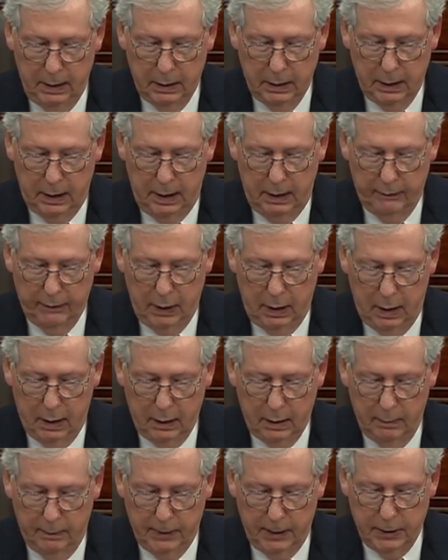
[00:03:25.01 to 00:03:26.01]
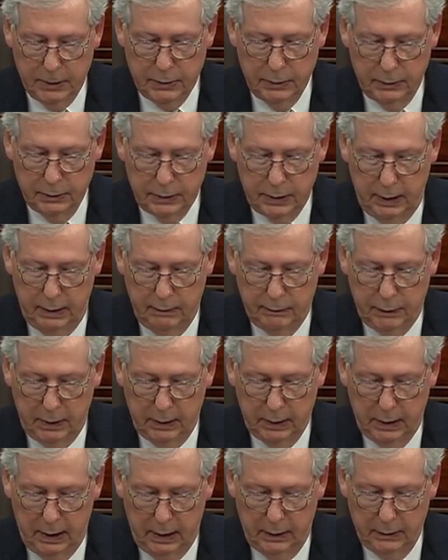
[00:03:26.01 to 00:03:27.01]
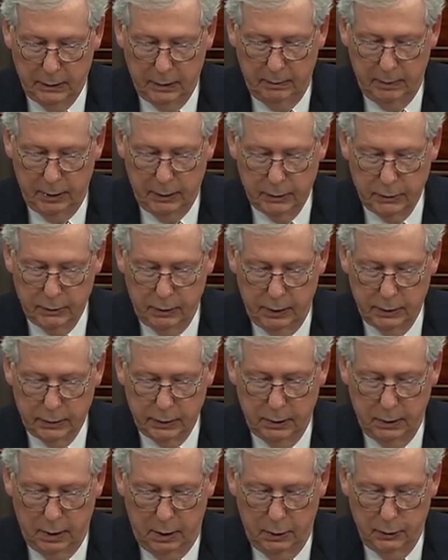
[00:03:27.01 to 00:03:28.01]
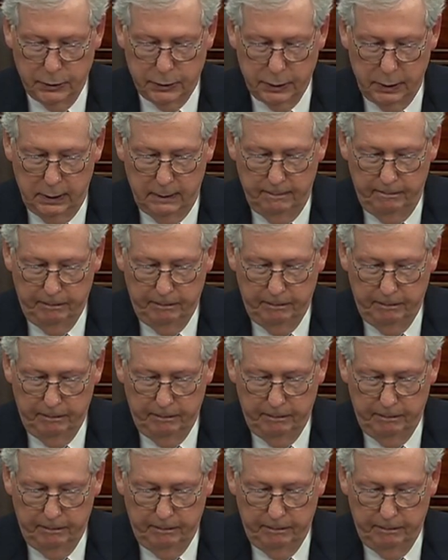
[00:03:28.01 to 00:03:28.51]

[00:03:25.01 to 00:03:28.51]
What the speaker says: to have the Occupational Safety and Health Administration, OSHA,